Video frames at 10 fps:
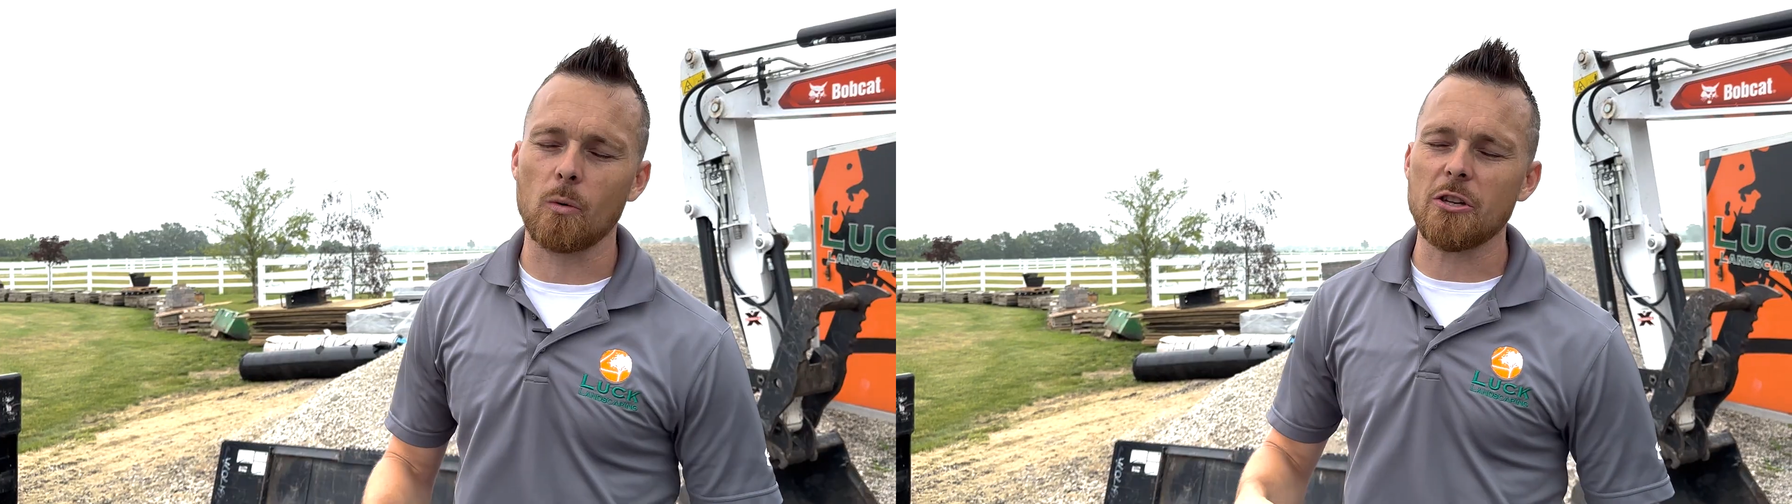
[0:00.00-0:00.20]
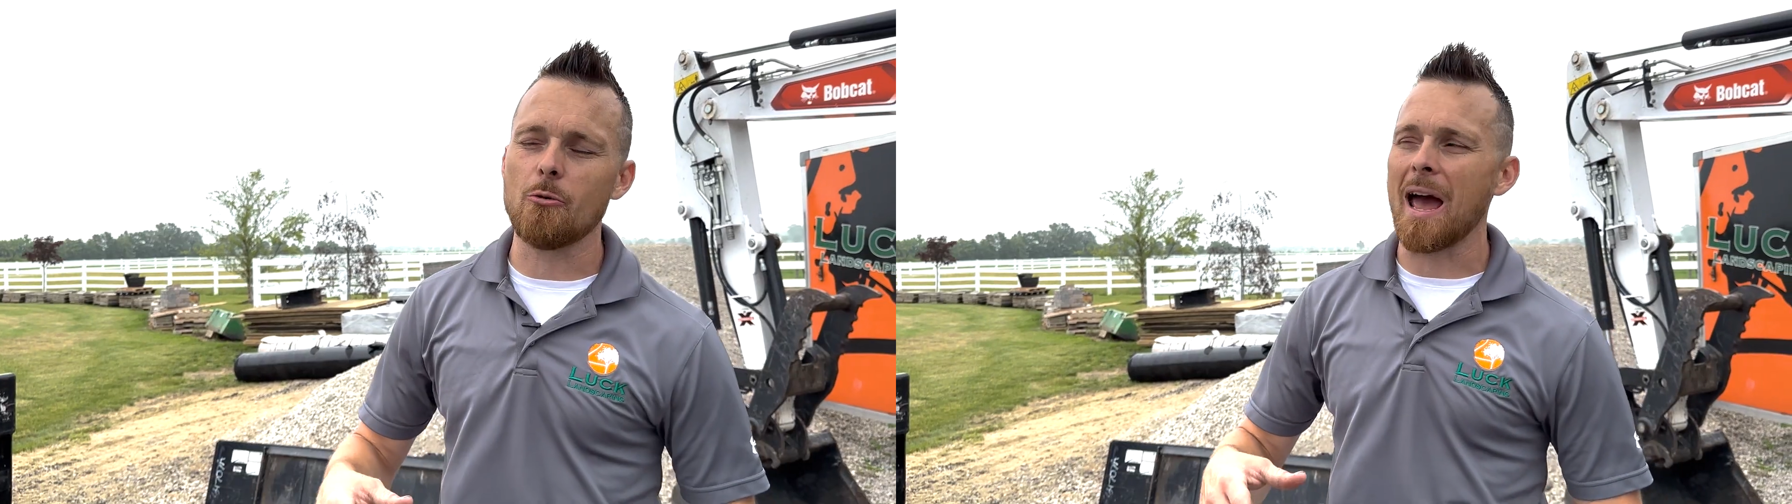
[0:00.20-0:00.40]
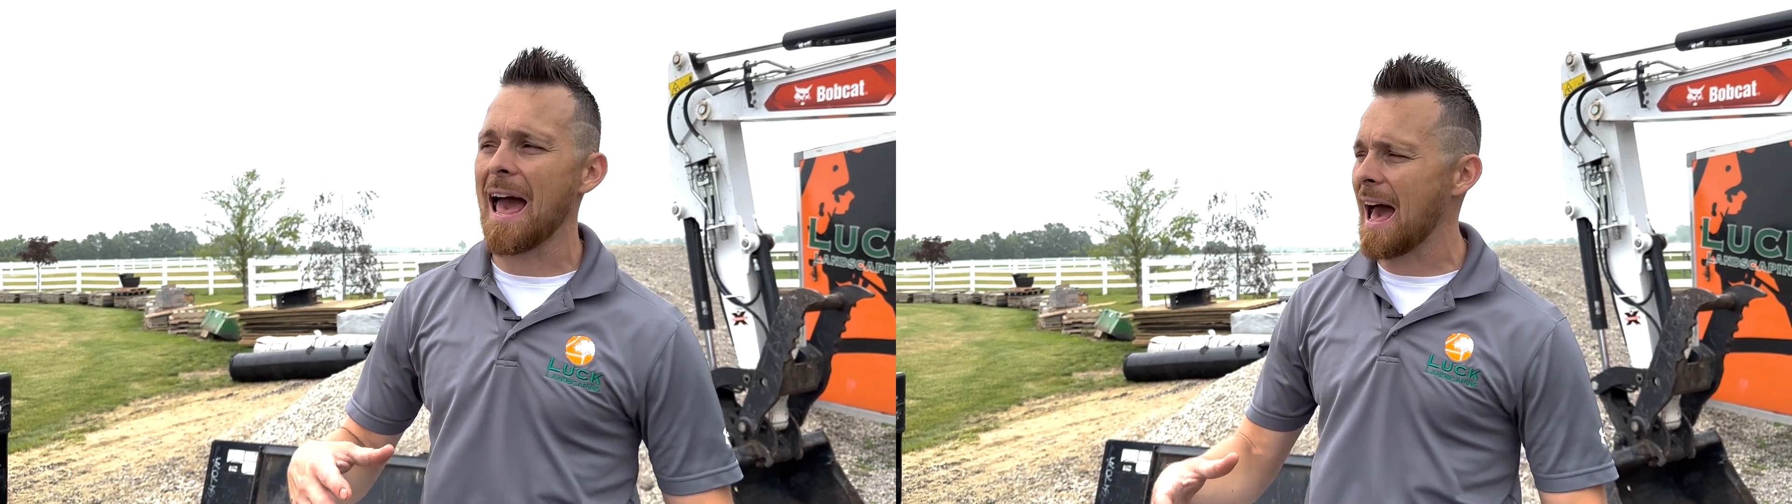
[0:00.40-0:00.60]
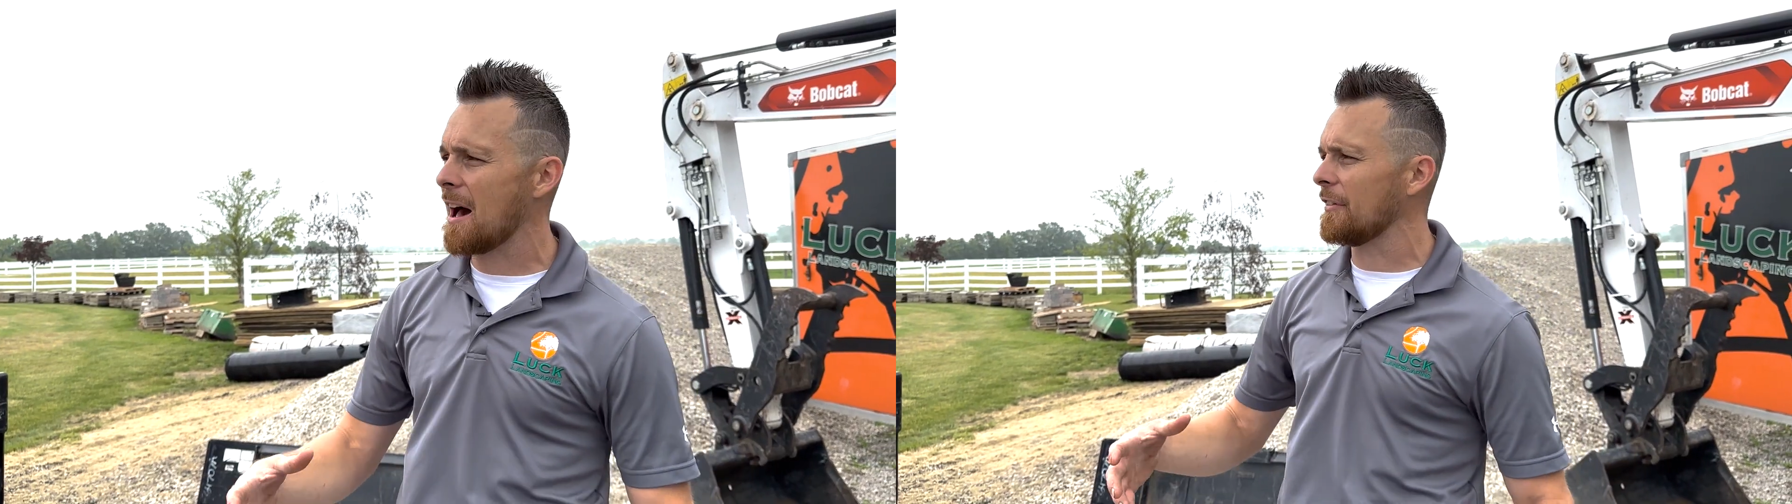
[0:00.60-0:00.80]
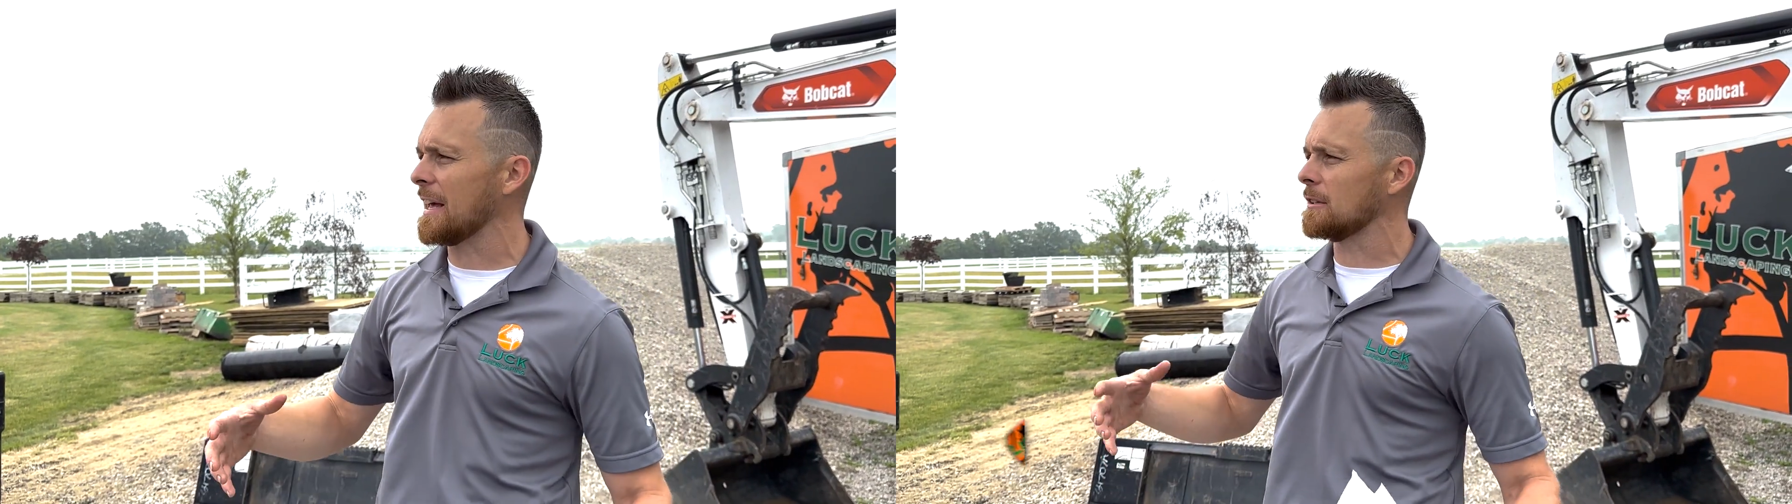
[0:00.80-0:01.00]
when you have a